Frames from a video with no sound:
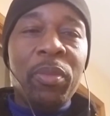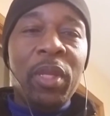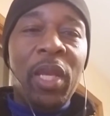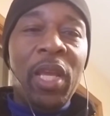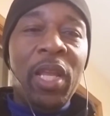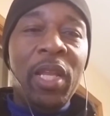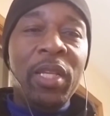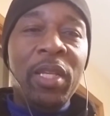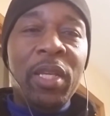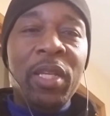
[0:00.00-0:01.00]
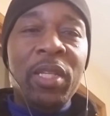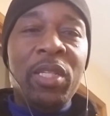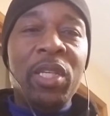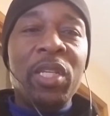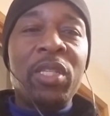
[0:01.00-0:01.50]
and
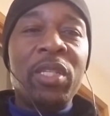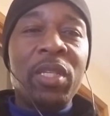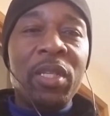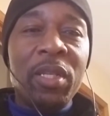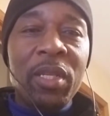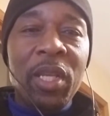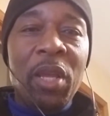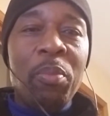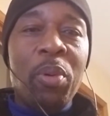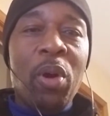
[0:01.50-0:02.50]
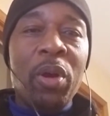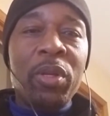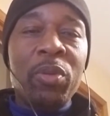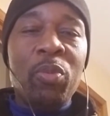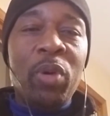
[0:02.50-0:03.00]
just
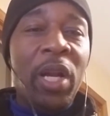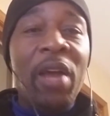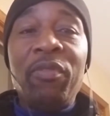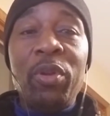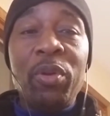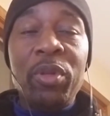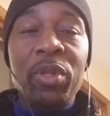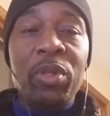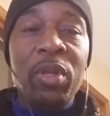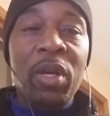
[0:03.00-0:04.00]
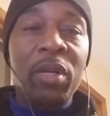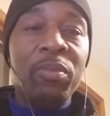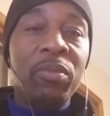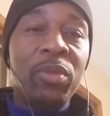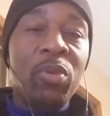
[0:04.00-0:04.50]
impart what I've learned
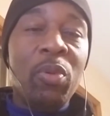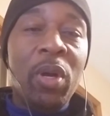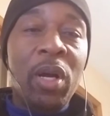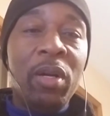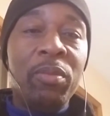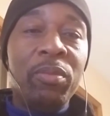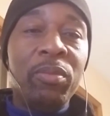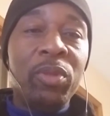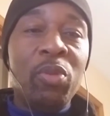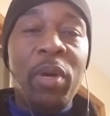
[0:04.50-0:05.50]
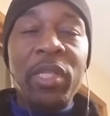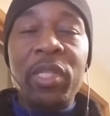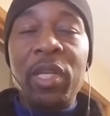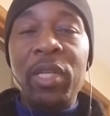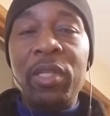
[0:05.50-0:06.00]
through through my
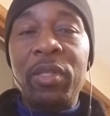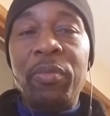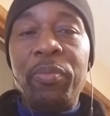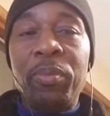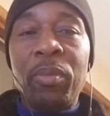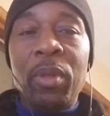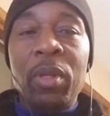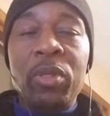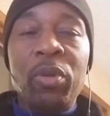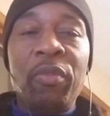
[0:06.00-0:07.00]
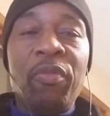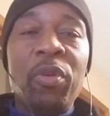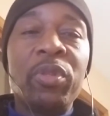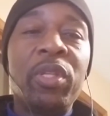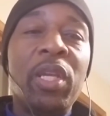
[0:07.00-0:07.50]
studies. So the
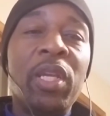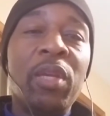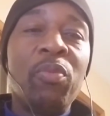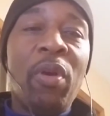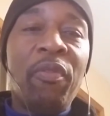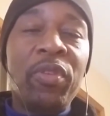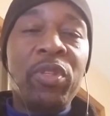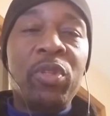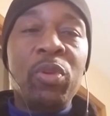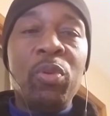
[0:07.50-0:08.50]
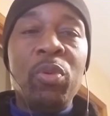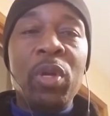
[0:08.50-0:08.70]
first thing in reference to